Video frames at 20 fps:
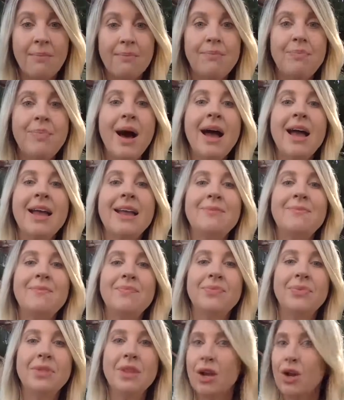but
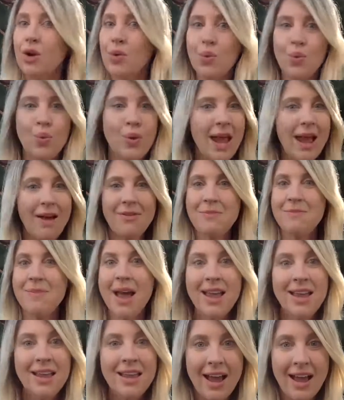we haven't
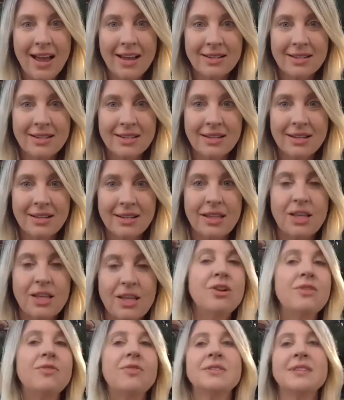met yet. The
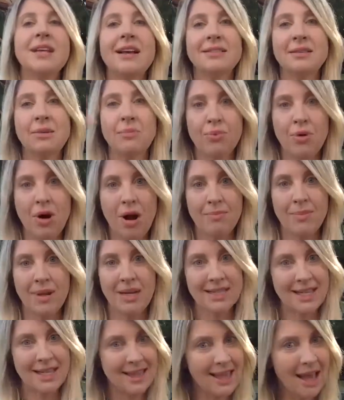universe hasn't brought me
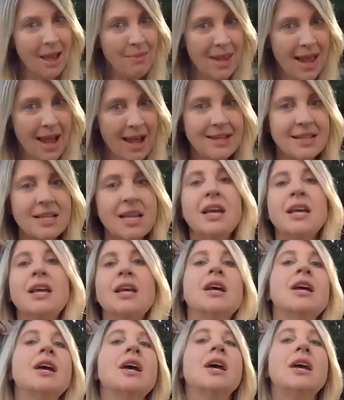to them yet.
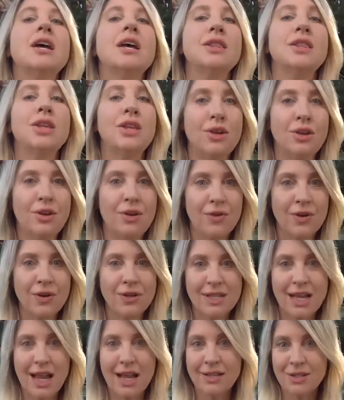The
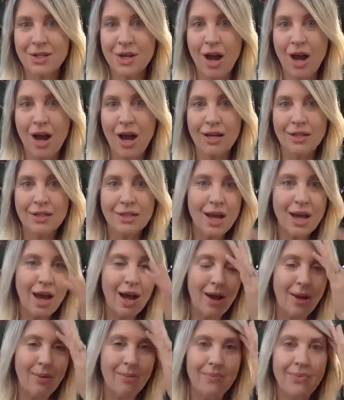universe has not
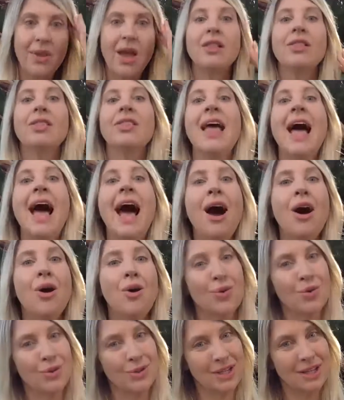
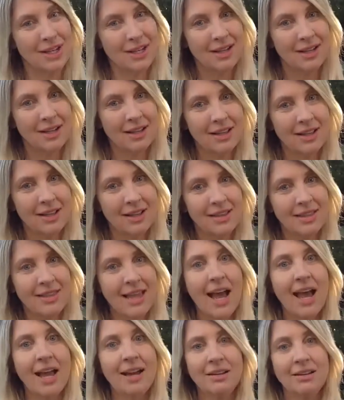allowed
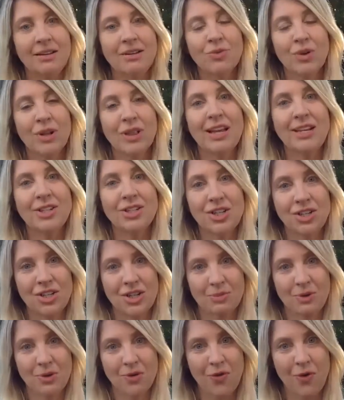that
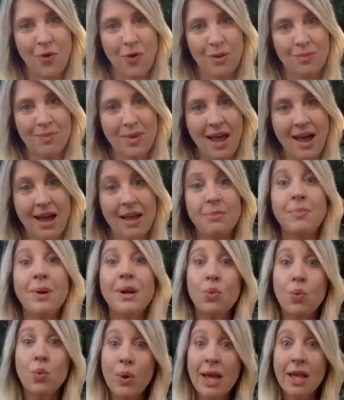relationship to form yet, but
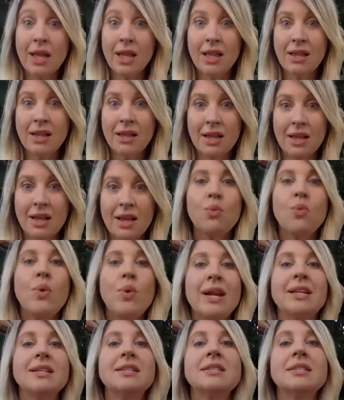it will when
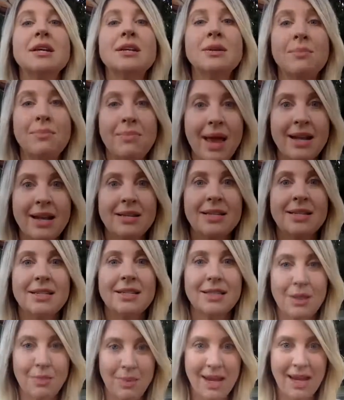it's meant
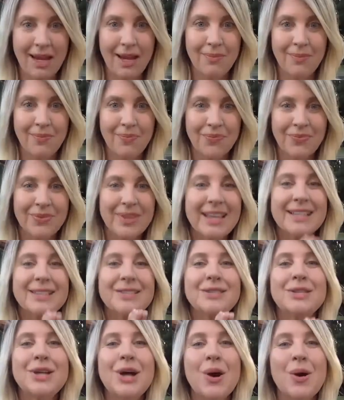to be.
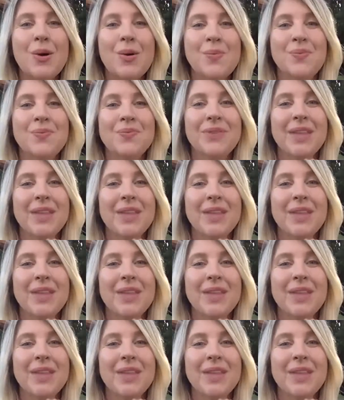So